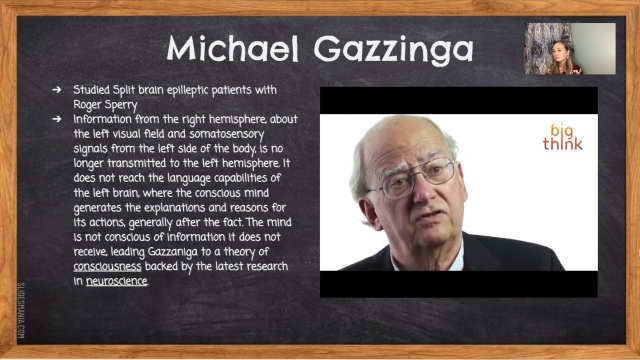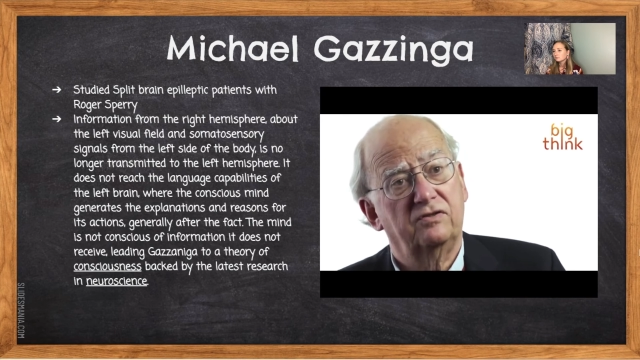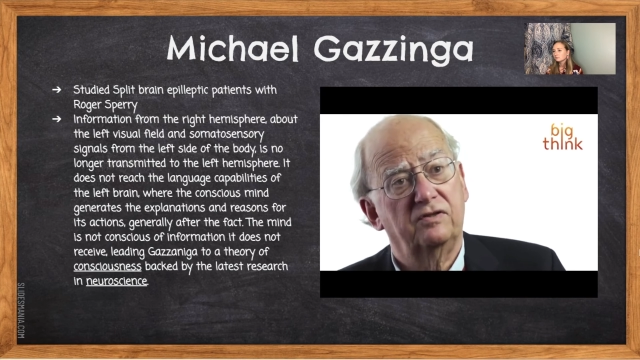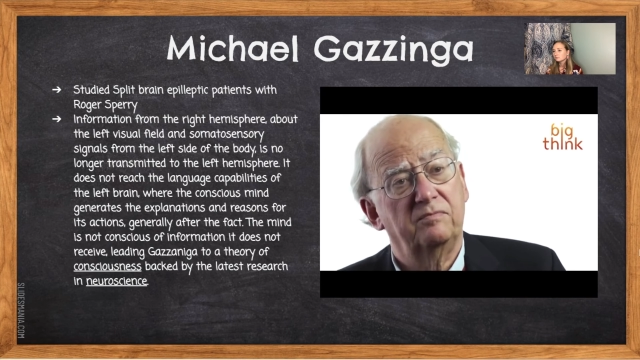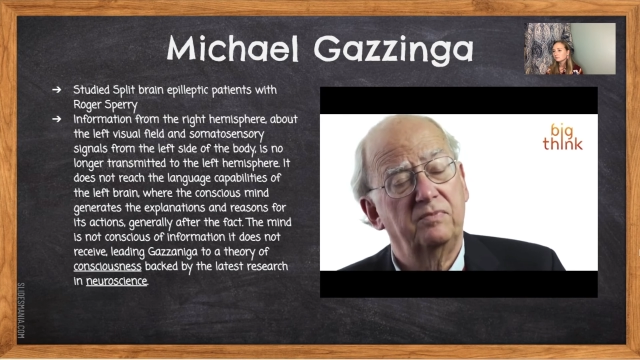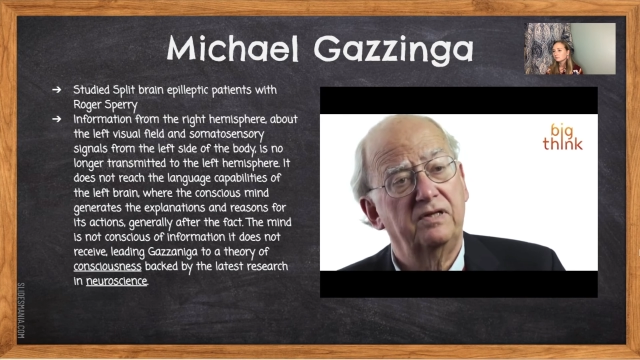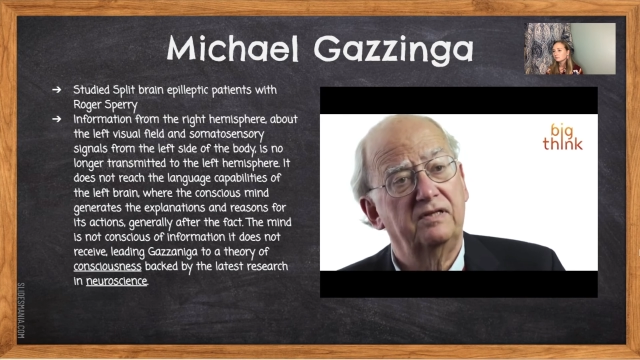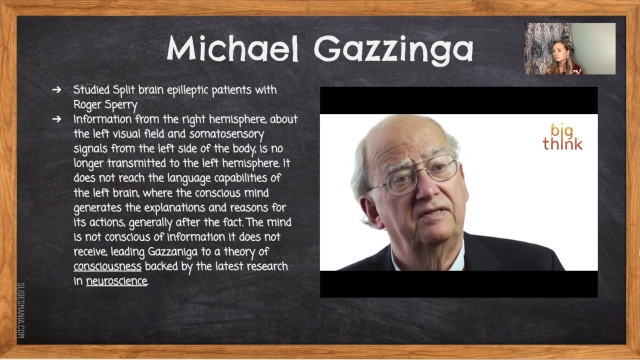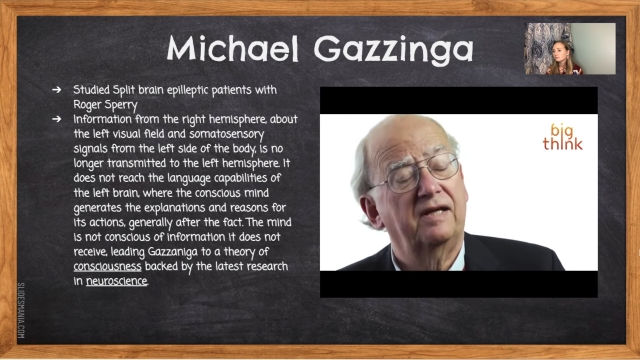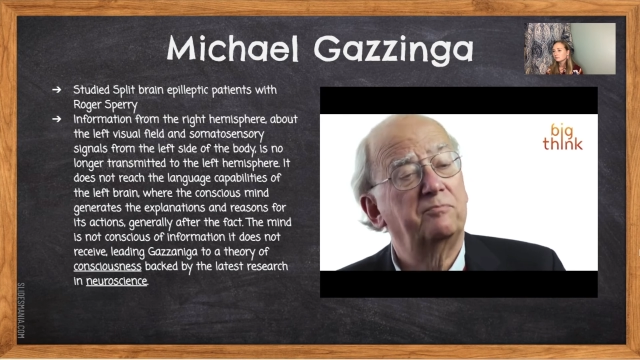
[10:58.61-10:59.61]
could it be
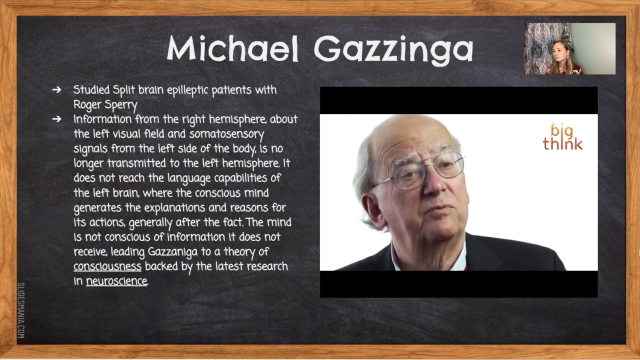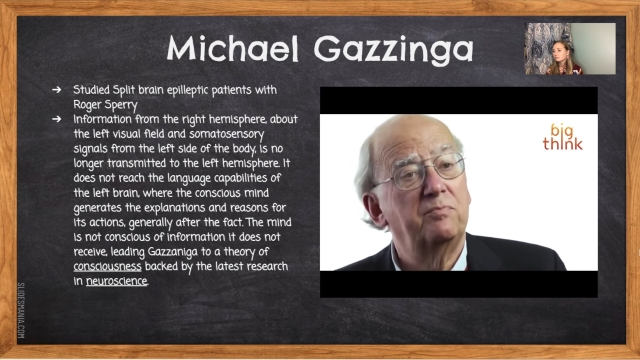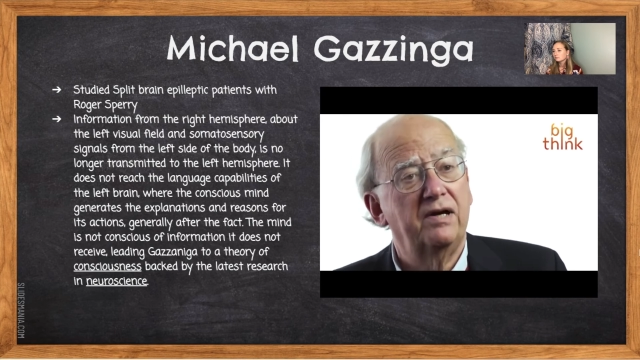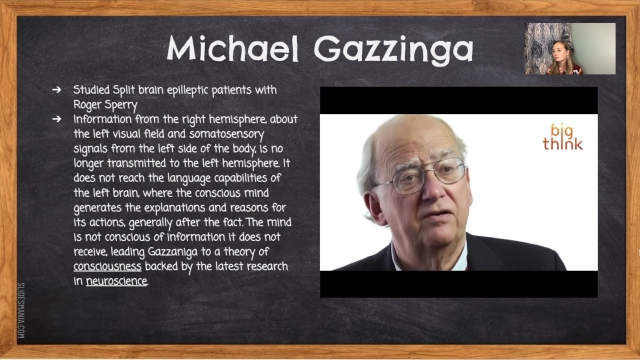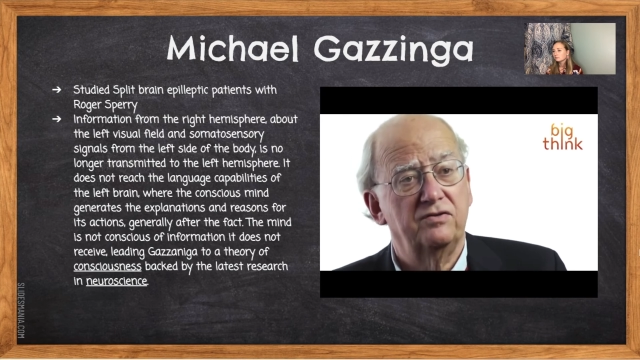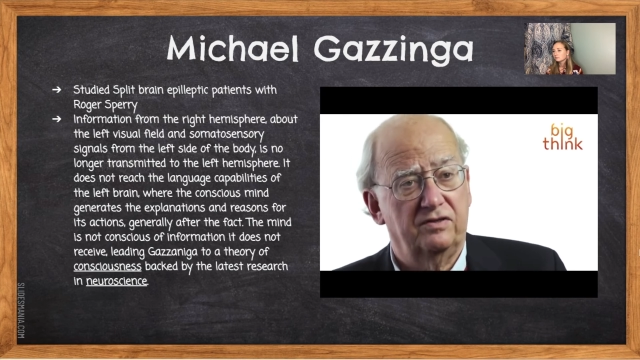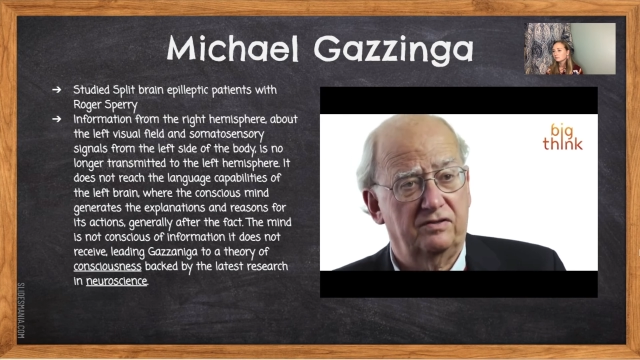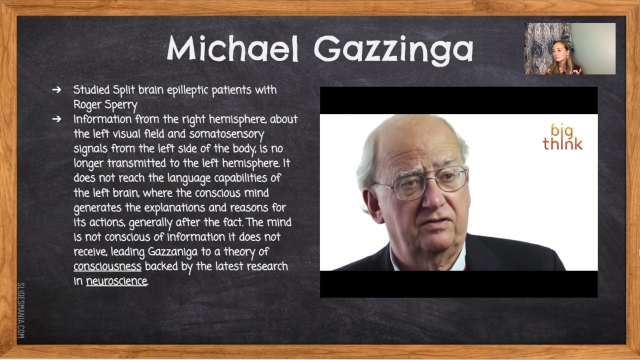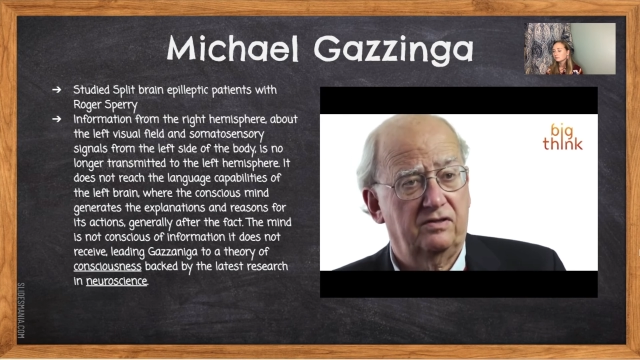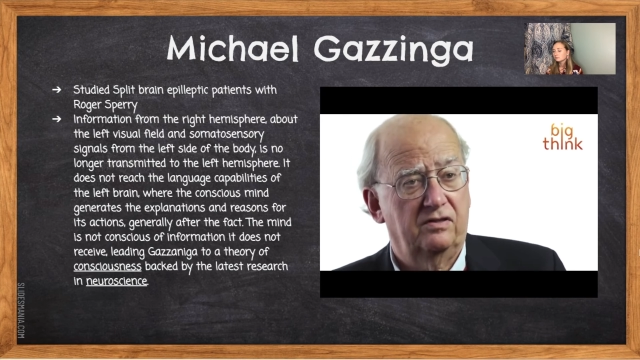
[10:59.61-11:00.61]
that prepares
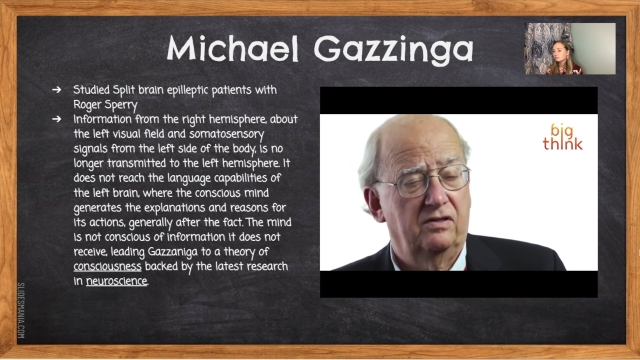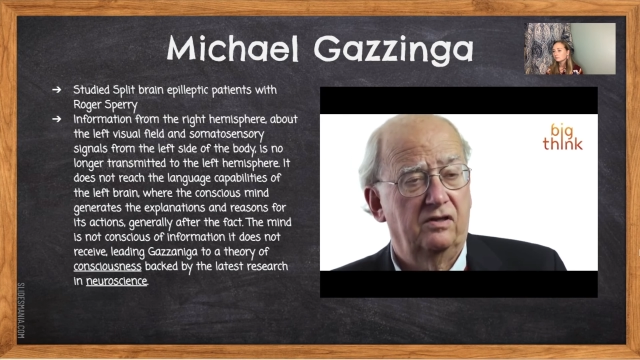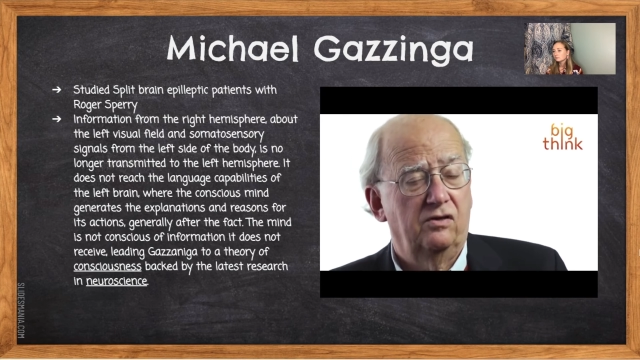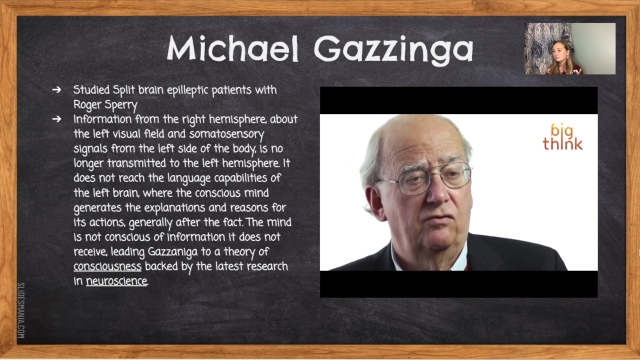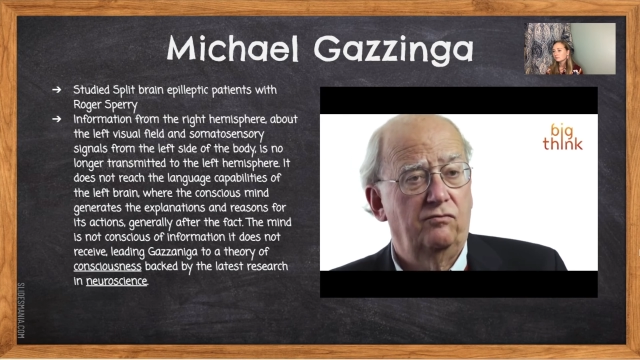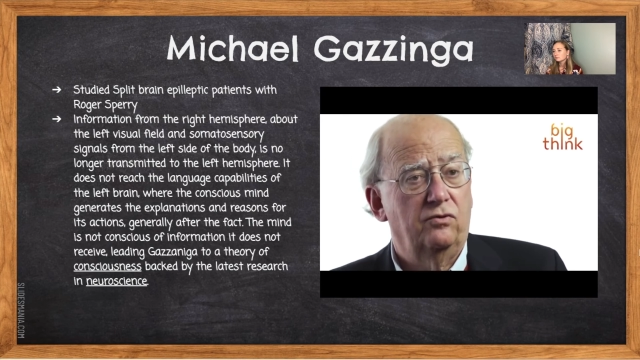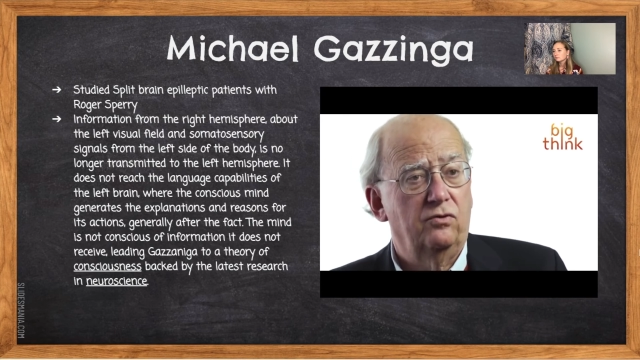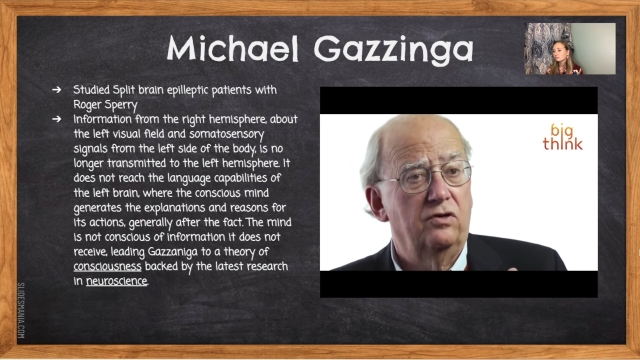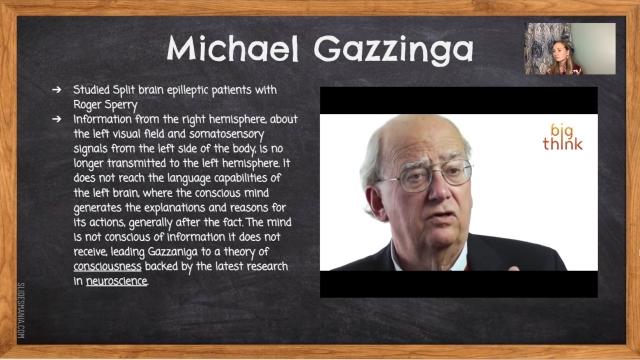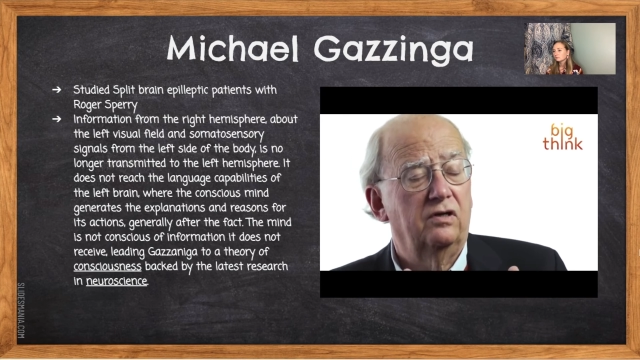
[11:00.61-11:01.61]
us for